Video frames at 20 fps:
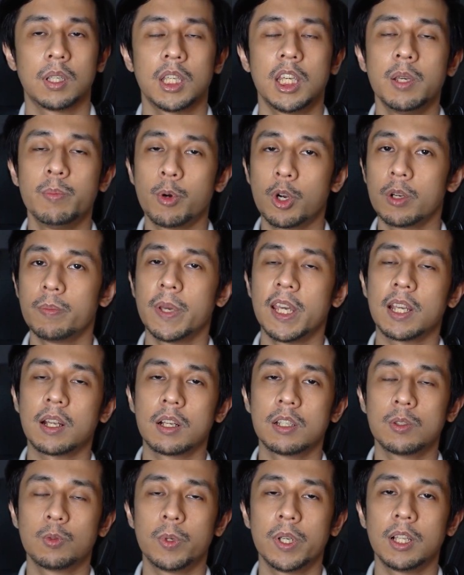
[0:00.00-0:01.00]
Keyboard
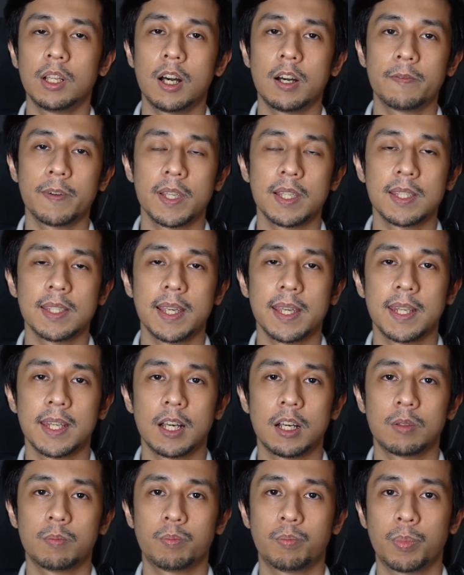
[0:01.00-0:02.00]
makers will often send
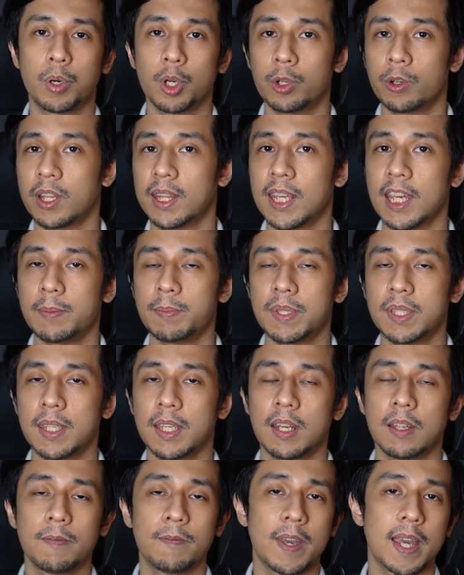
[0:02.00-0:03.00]
out prototypes
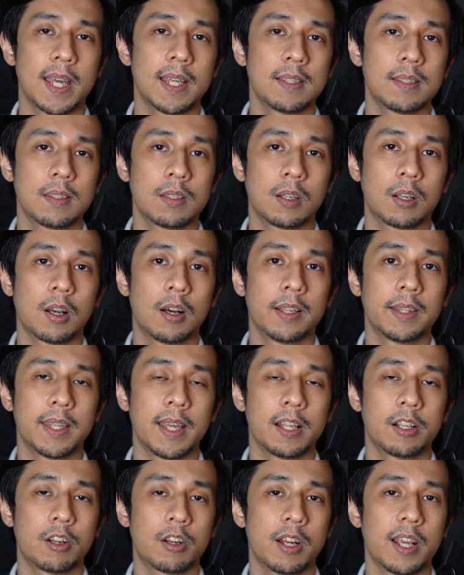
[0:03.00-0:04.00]
in advance to
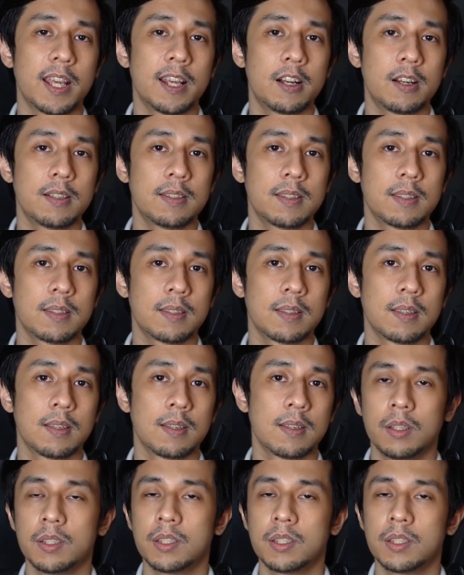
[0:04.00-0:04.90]
content creators